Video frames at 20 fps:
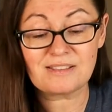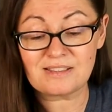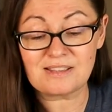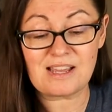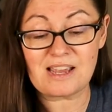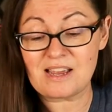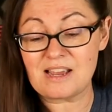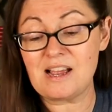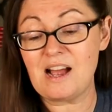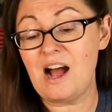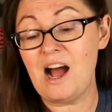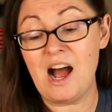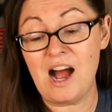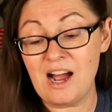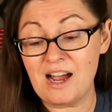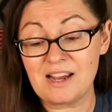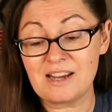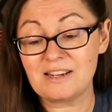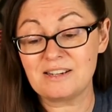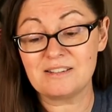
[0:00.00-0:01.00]
they
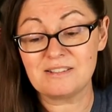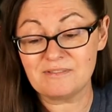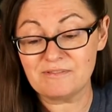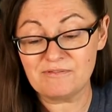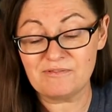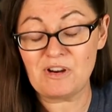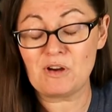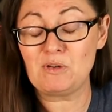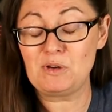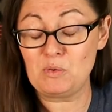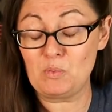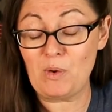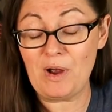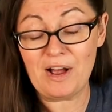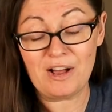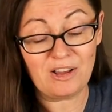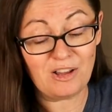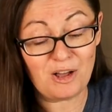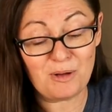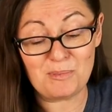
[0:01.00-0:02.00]
hide very
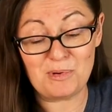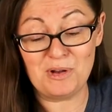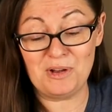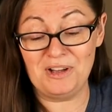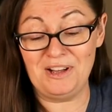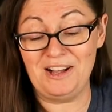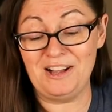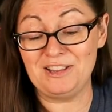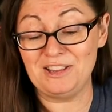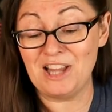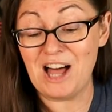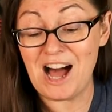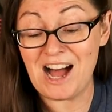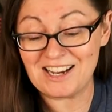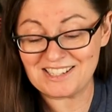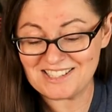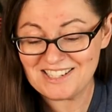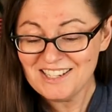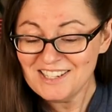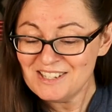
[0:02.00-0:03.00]
well a
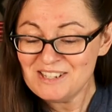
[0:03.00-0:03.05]
lot.